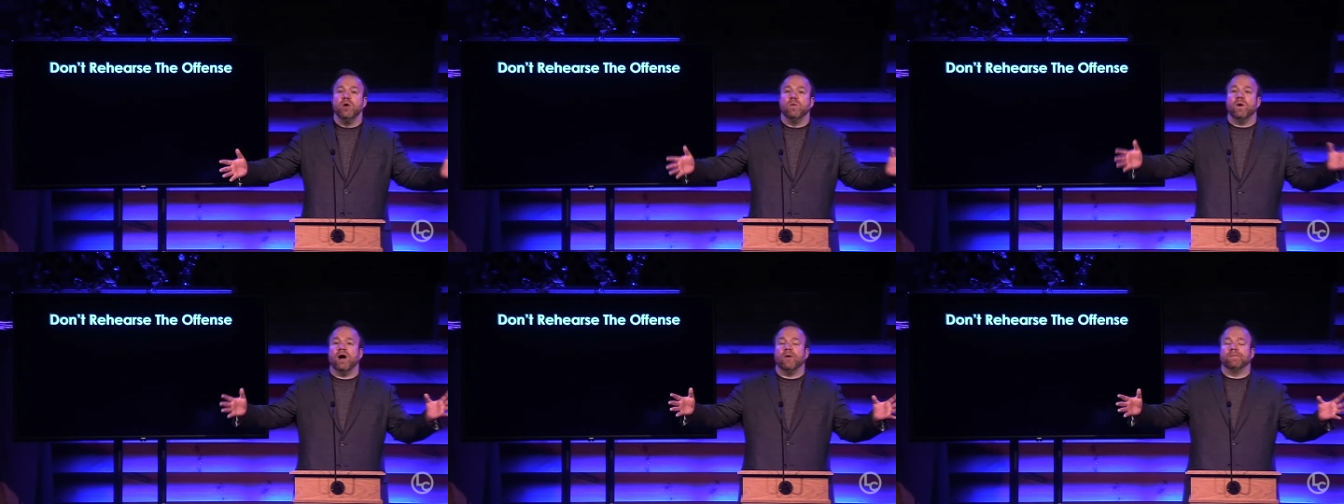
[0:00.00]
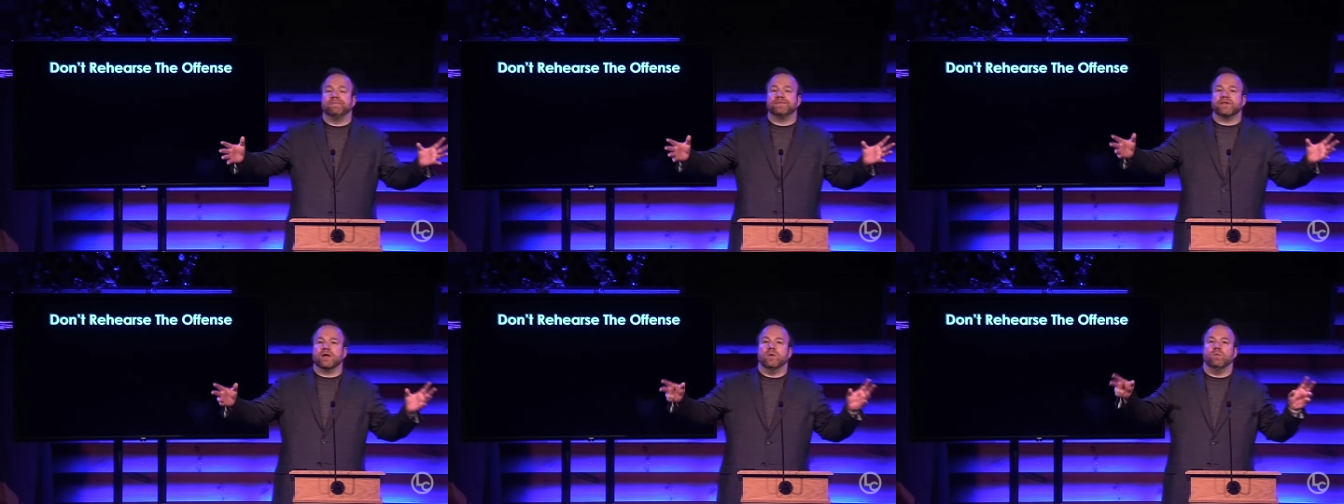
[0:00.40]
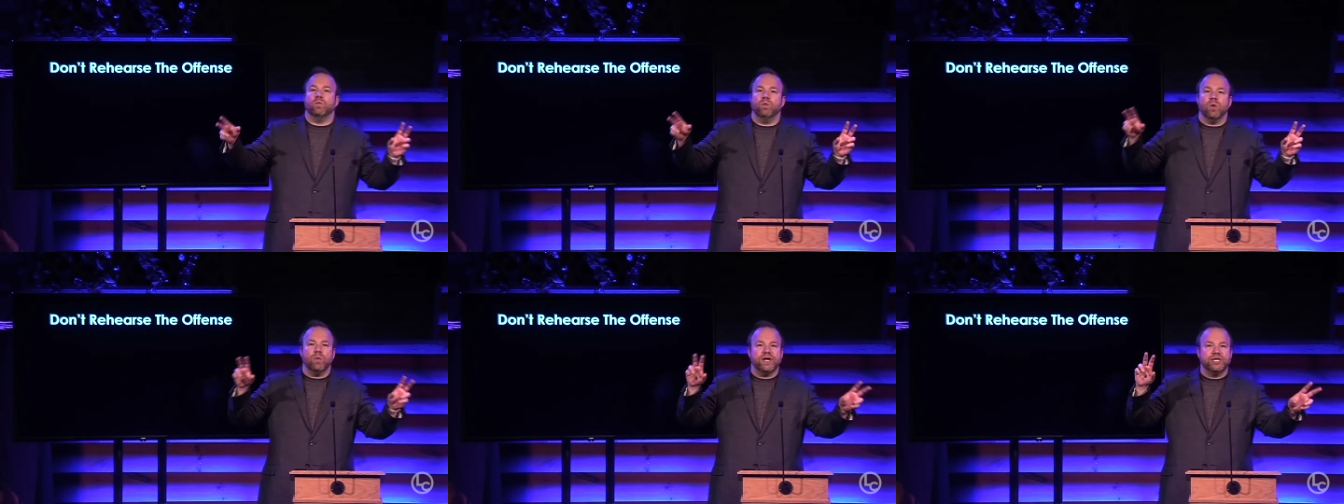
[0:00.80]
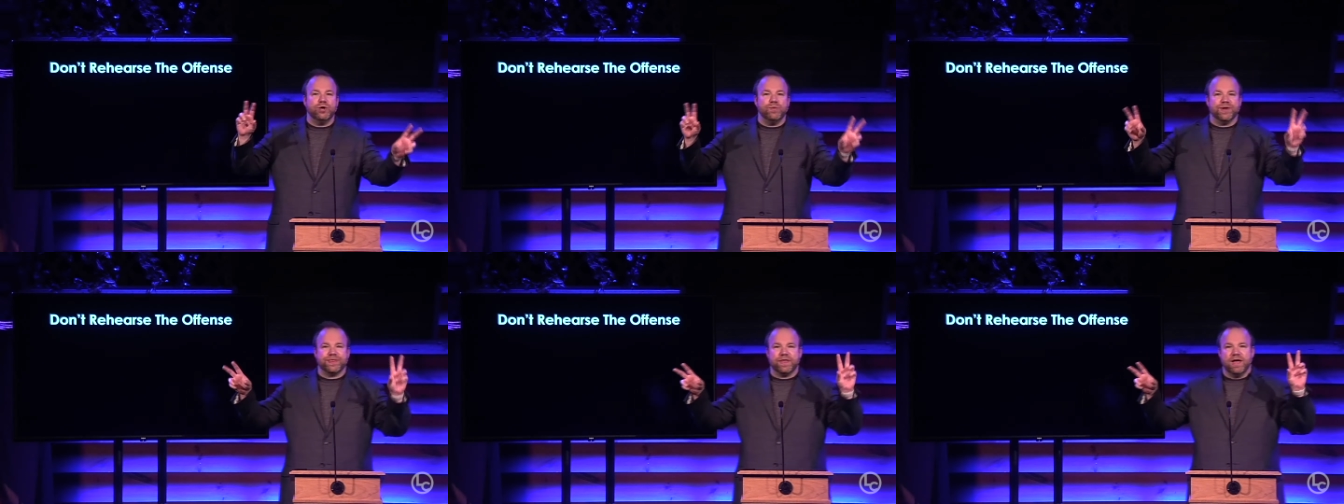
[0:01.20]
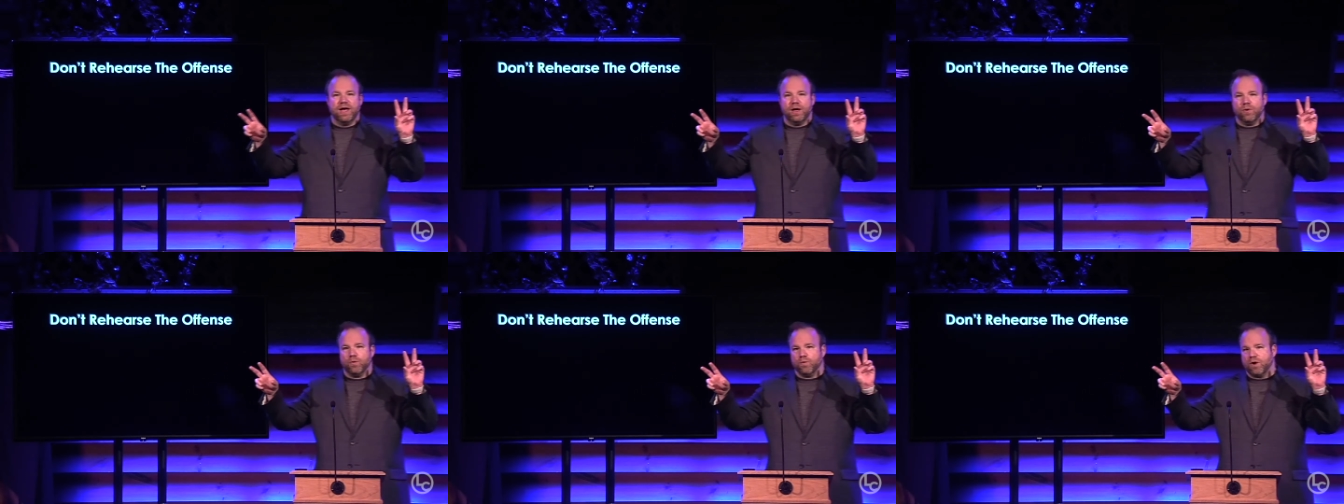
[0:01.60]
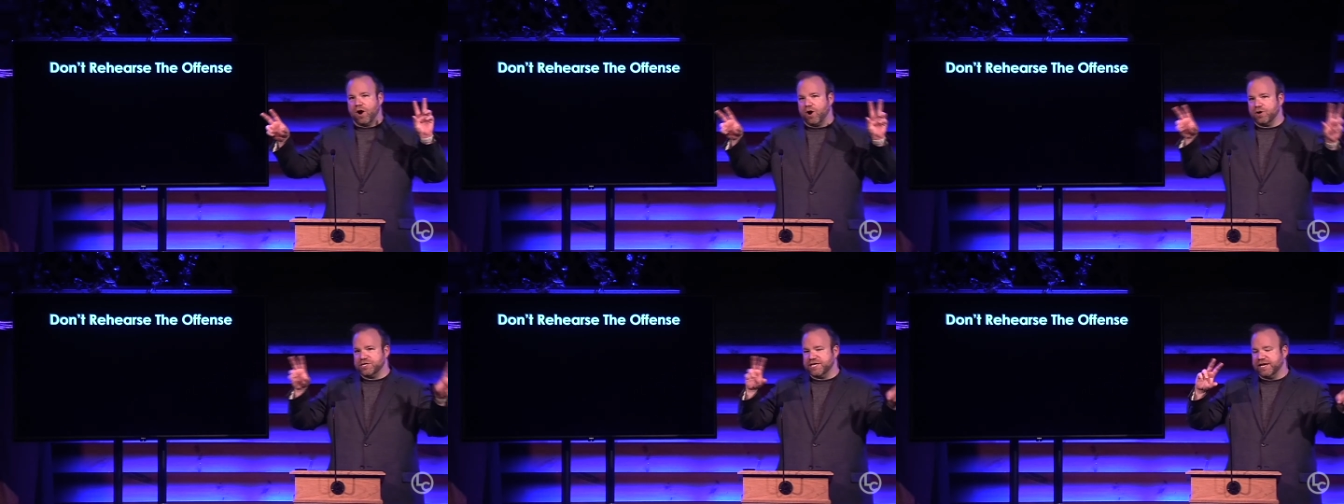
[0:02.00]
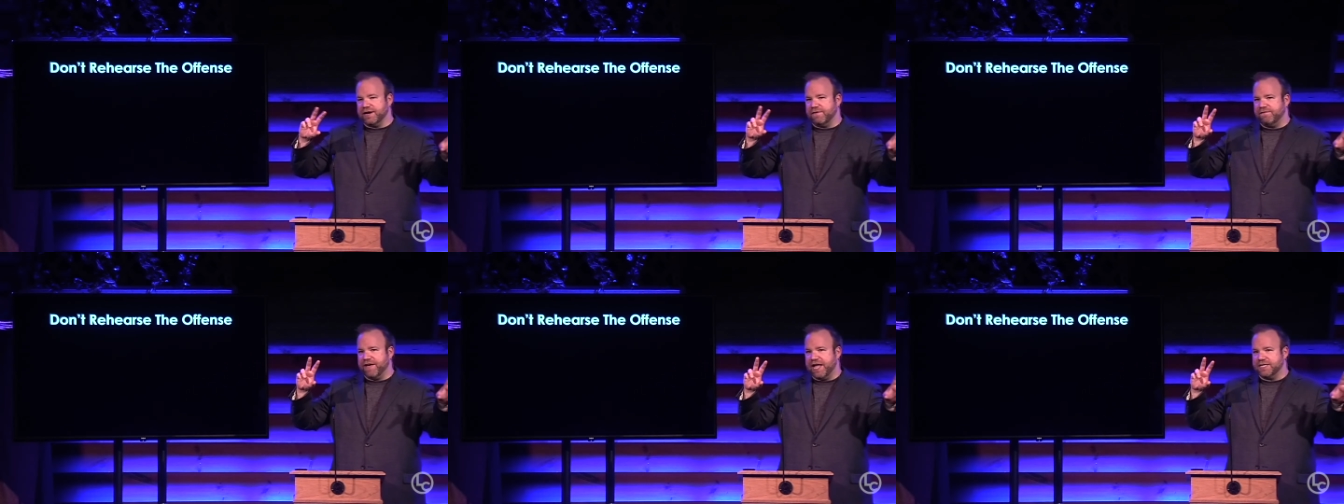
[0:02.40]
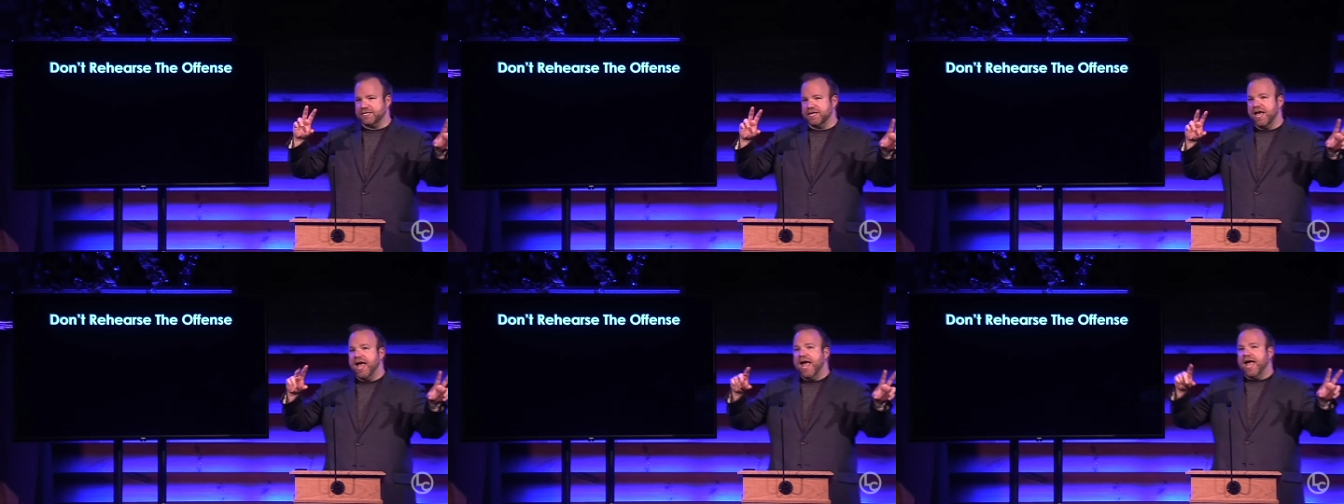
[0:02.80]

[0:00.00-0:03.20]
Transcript: Well, what we do with rehearsing an offense